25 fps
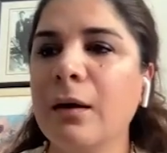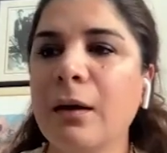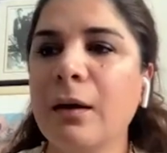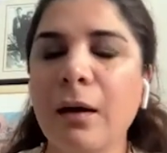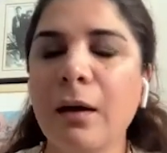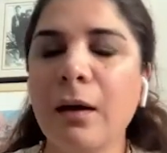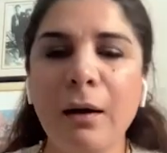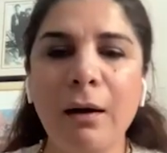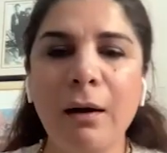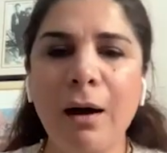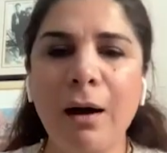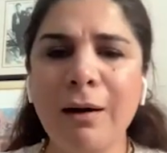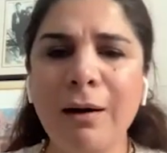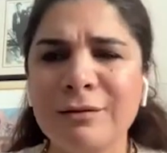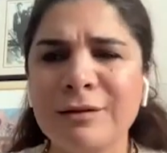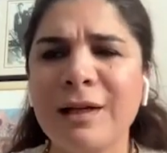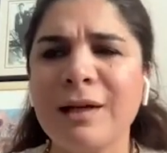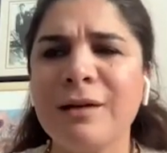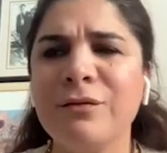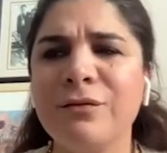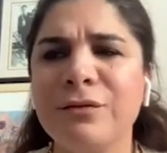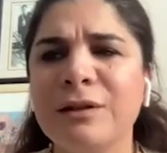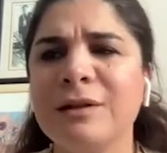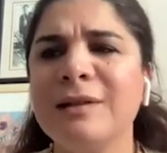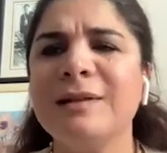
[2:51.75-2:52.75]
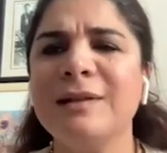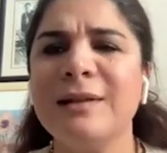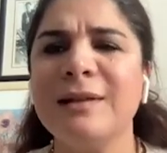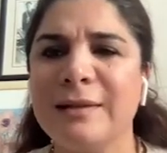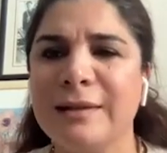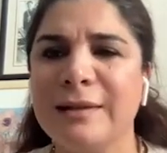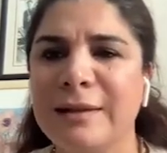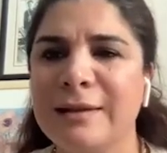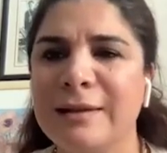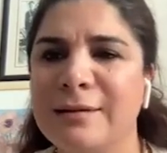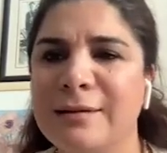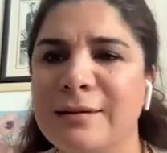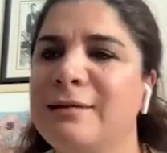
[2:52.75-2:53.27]
Are they really
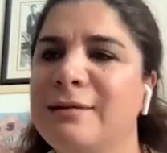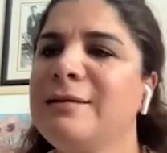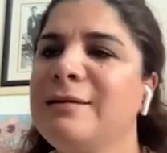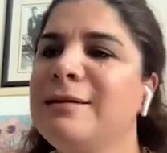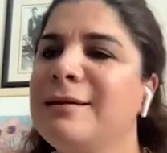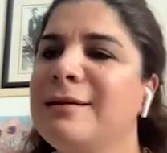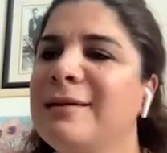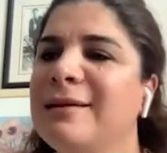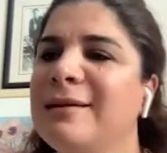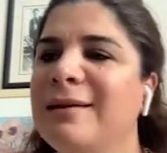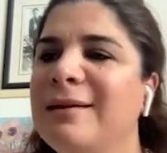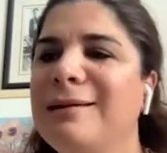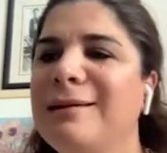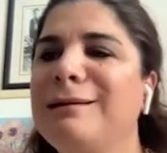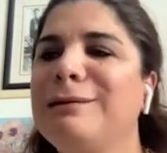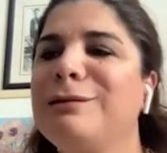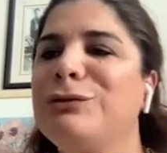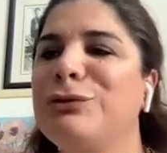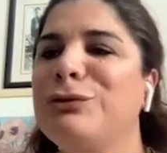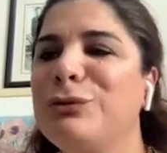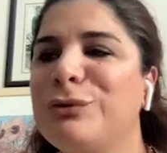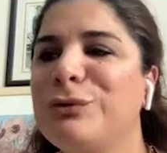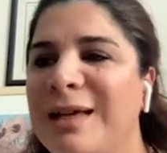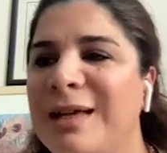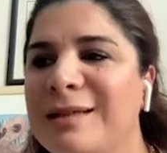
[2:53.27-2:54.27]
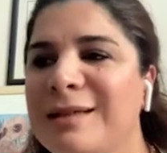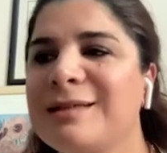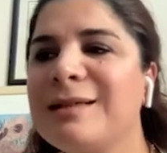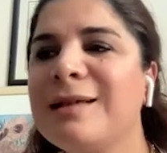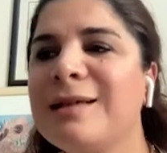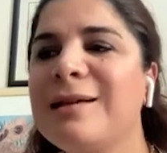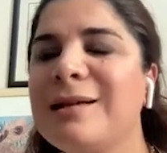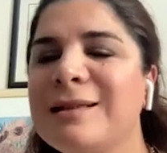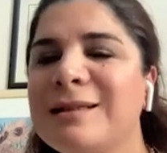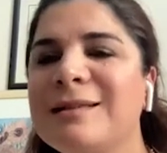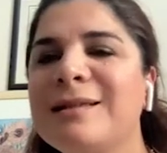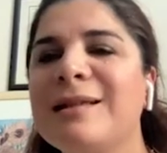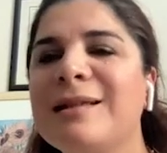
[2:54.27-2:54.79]
needed? In today's
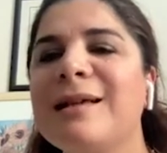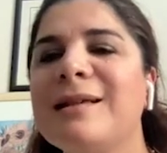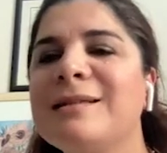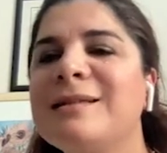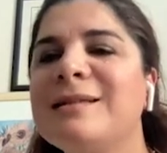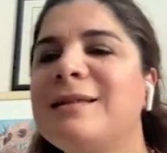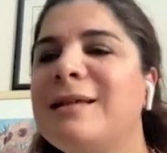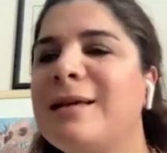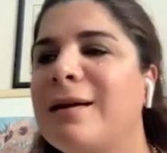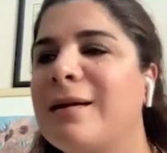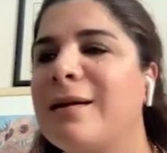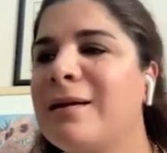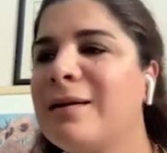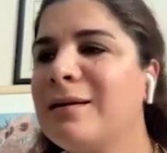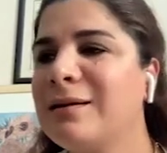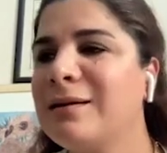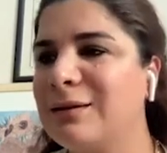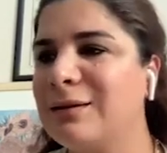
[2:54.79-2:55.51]
anesthesia,